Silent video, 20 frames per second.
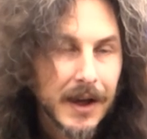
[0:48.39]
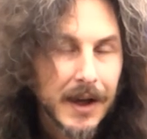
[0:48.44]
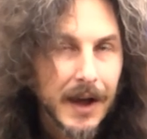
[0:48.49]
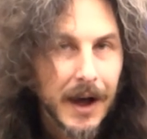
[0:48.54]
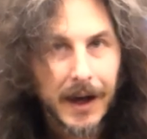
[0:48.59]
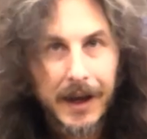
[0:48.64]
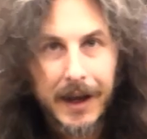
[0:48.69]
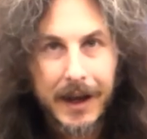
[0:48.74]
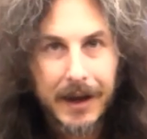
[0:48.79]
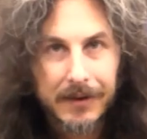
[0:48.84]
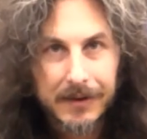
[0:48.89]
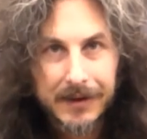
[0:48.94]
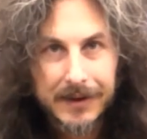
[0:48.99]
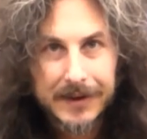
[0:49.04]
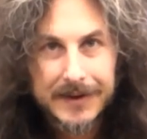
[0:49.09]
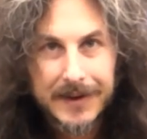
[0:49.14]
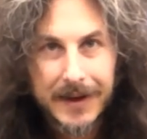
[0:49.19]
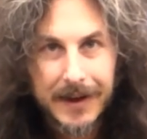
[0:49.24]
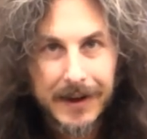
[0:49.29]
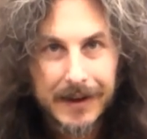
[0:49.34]
I can't really
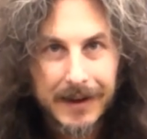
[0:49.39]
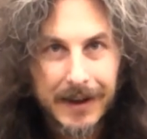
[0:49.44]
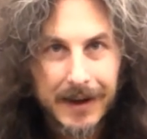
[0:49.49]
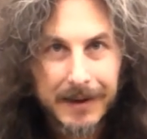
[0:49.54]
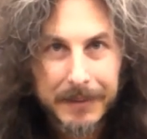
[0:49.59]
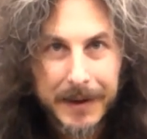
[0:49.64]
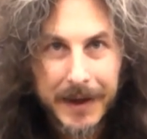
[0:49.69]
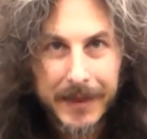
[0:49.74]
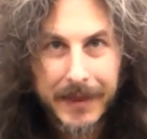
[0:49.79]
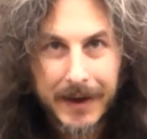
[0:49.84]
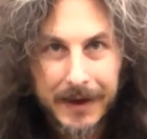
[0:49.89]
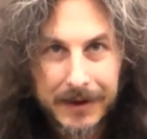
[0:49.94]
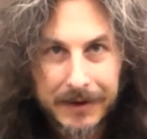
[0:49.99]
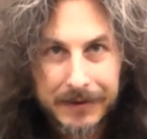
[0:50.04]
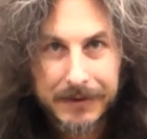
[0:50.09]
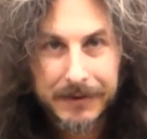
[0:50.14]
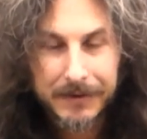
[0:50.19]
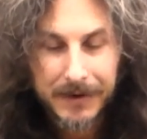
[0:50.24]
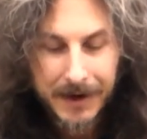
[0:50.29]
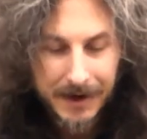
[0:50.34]
tell. I'm not that good
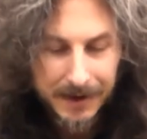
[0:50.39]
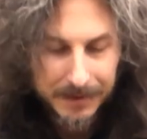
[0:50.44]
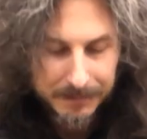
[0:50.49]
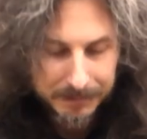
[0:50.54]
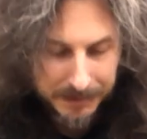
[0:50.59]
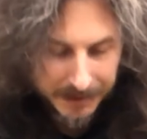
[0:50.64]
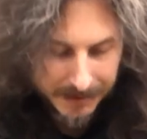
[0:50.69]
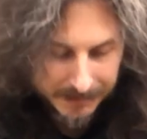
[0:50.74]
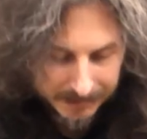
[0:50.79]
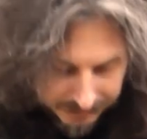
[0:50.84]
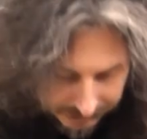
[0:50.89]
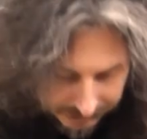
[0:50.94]
of a rider, but